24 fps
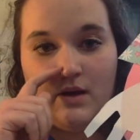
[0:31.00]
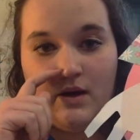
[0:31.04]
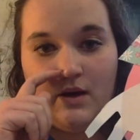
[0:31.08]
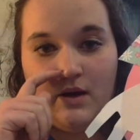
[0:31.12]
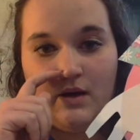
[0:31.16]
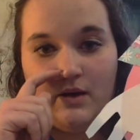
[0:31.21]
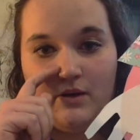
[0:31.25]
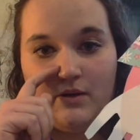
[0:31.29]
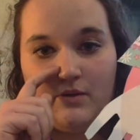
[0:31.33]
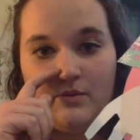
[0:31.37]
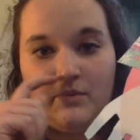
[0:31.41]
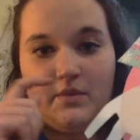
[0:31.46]

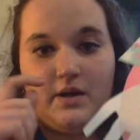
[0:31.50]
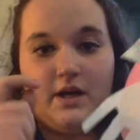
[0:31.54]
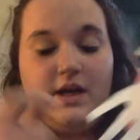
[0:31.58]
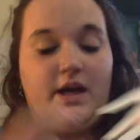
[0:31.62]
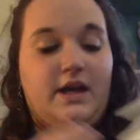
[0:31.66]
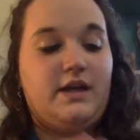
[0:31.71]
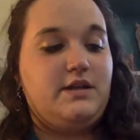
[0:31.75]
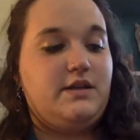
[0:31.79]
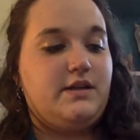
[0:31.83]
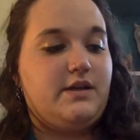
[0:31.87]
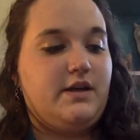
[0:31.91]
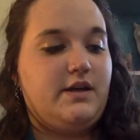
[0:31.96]
I
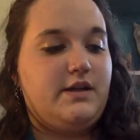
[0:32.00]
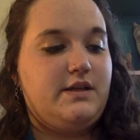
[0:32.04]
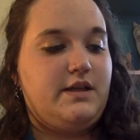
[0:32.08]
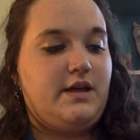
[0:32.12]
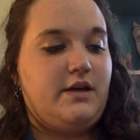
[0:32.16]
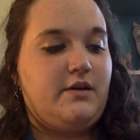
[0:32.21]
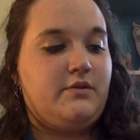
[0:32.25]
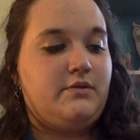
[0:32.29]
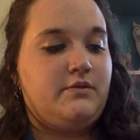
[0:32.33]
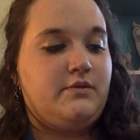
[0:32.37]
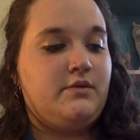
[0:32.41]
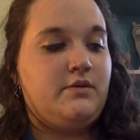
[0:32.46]
had to cut
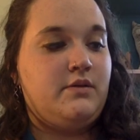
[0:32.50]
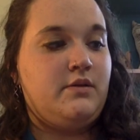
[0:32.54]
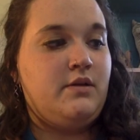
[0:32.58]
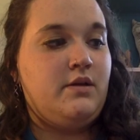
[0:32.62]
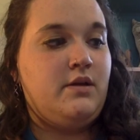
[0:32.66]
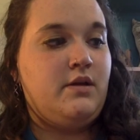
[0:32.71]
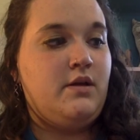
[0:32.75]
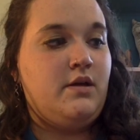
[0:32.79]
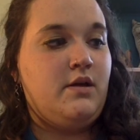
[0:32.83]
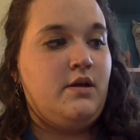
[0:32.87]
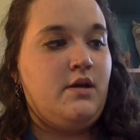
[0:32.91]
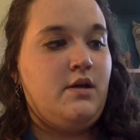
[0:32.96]
down
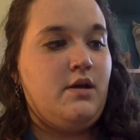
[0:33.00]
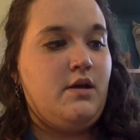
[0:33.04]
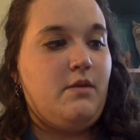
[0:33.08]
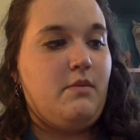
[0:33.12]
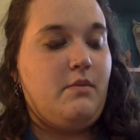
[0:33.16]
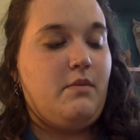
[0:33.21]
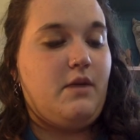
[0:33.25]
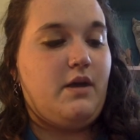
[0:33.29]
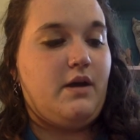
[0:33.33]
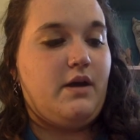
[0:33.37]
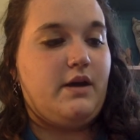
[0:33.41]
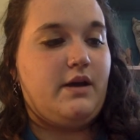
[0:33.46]

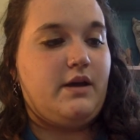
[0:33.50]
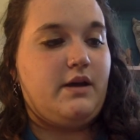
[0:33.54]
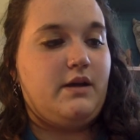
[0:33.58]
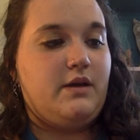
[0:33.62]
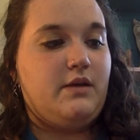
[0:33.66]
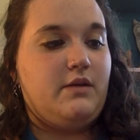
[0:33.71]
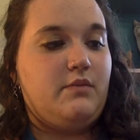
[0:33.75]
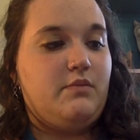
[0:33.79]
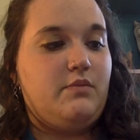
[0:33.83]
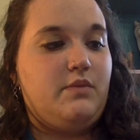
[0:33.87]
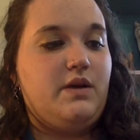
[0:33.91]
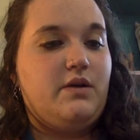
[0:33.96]
my
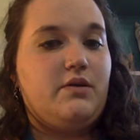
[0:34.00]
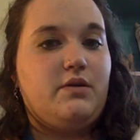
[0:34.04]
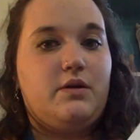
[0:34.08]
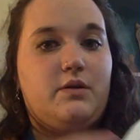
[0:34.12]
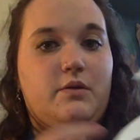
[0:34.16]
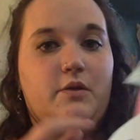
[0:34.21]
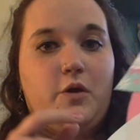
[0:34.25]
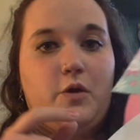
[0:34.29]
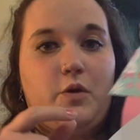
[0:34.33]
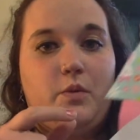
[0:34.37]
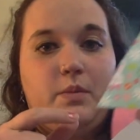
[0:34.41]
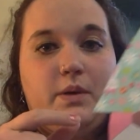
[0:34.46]
beard a
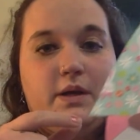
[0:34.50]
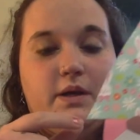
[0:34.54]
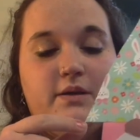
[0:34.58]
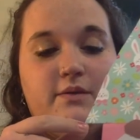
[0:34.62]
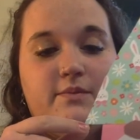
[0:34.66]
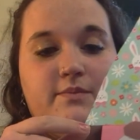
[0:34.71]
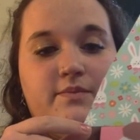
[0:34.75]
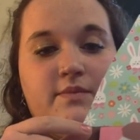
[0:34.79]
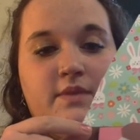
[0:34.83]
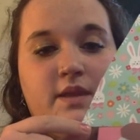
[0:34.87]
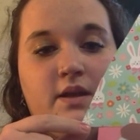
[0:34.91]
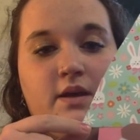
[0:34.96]
little bit,
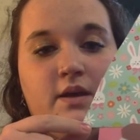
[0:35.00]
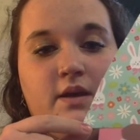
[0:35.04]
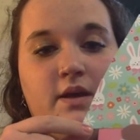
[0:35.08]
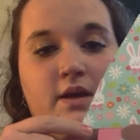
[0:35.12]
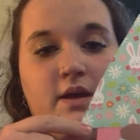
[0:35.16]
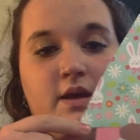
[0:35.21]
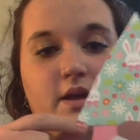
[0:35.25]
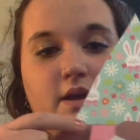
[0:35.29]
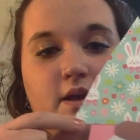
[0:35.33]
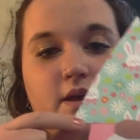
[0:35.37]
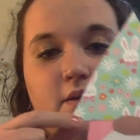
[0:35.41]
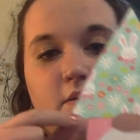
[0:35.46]

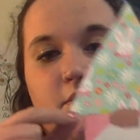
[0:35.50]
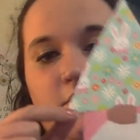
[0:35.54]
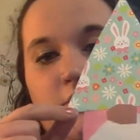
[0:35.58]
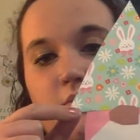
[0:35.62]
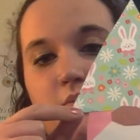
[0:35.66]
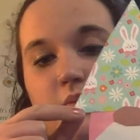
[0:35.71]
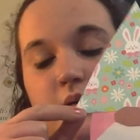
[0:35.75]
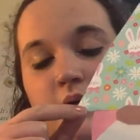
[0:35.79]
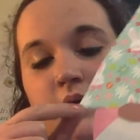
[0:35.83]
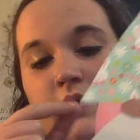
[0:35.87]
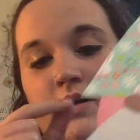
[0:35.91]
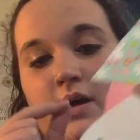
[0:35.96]

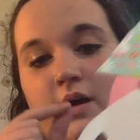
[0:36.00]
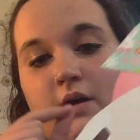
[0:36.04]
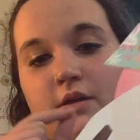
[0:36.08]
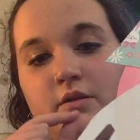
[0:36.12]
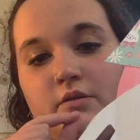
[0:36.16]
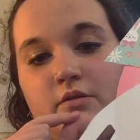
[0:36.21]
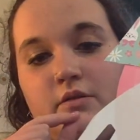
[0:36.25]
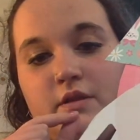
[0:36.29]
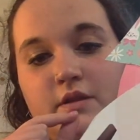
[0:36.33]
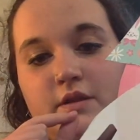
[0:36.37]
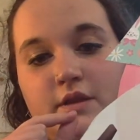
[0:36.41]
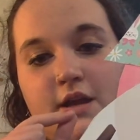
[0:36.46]
but other
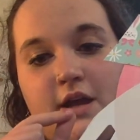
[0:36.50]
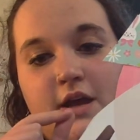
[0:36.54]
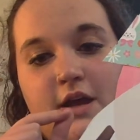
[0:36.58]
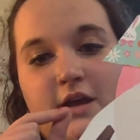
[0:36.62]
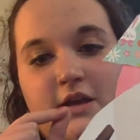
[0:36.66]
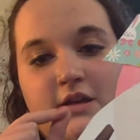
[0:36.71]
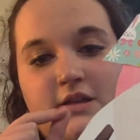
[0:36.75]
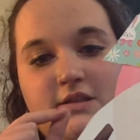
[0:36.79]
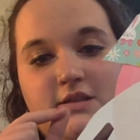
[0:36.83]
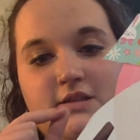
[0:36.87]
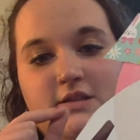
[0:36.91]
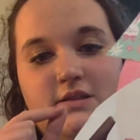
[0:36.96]
than
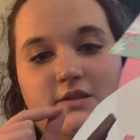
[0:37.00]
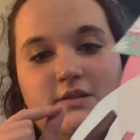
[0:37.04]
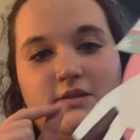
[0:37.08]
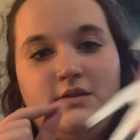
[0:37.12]
that,